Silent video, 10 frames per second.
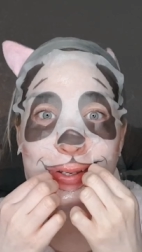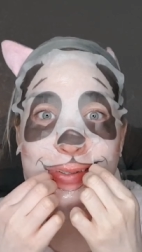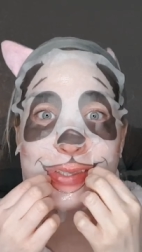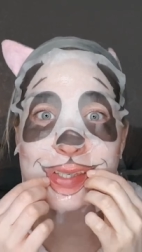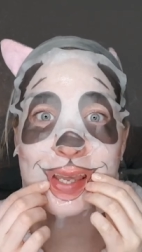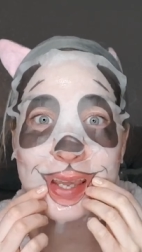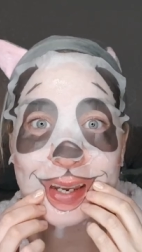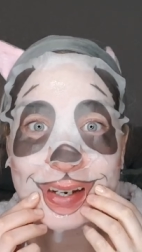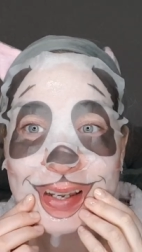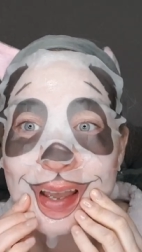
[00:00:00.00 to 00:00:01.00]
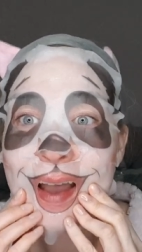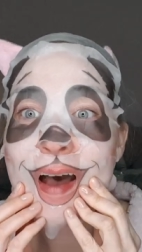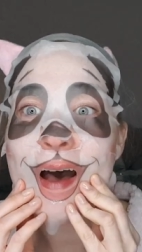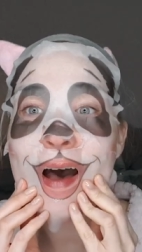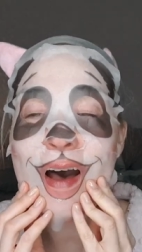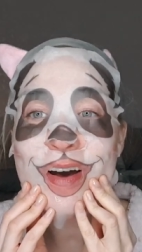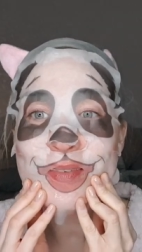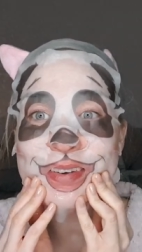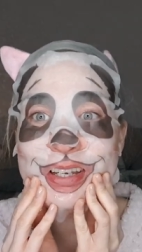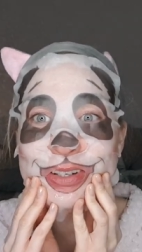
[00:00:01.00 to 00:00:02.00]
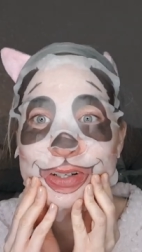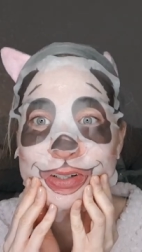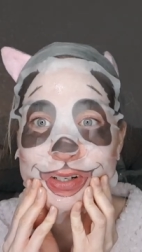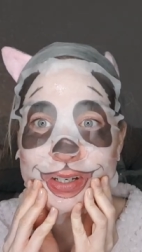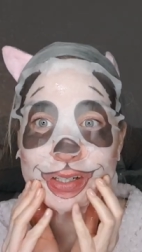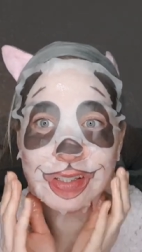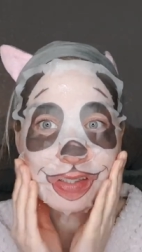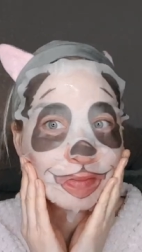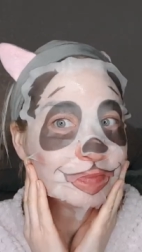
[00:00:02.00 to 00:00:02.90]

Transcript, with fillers: insane! Oh my goodness.